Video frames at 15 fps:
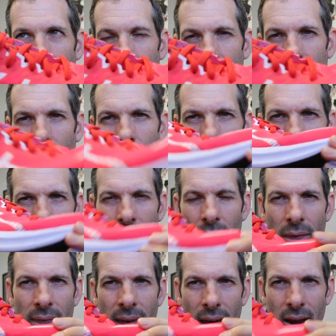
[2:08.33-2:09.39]
So
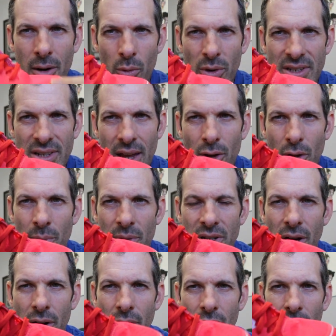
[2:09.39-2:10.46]
that recycled
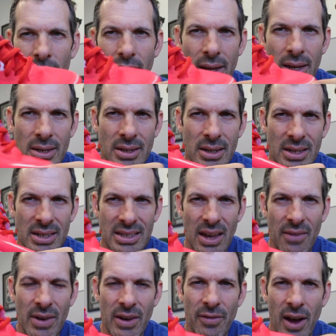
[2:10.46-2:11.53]
material is
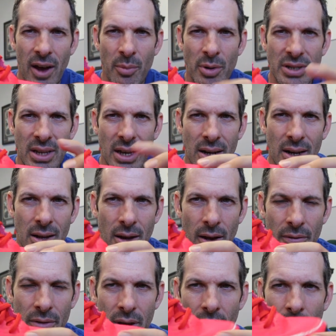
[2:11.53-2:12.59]
75%
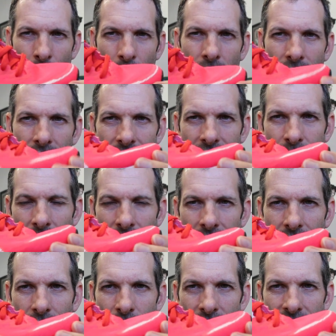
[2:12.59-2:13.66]
of the upper is
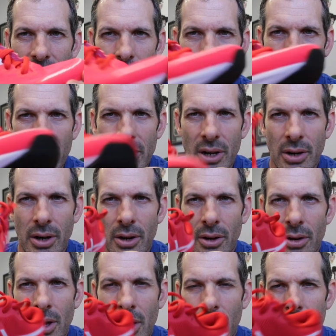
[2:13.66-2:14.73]
made of recycled
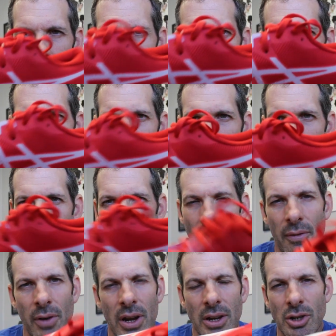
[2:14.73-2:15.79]
material. So
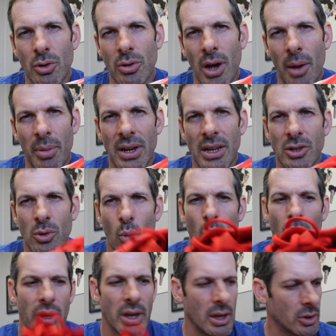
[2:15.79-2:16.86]
every shoe company is
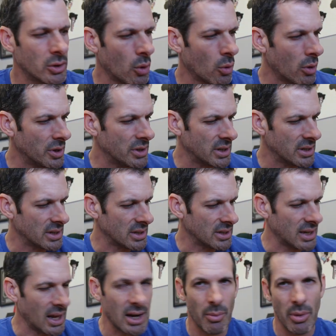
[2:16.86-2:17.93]
working towards
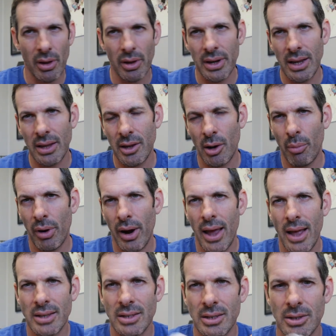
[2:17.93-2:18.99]
sustainability in their
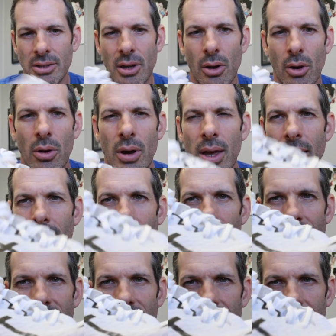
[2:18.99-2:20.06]
brands. So
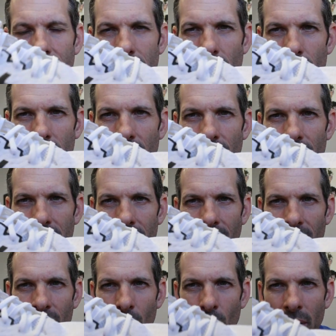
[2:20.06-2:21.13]
Asics is no different than
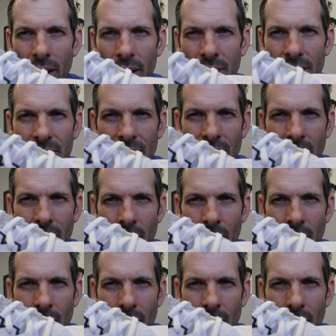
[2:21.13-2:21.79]
everyone else,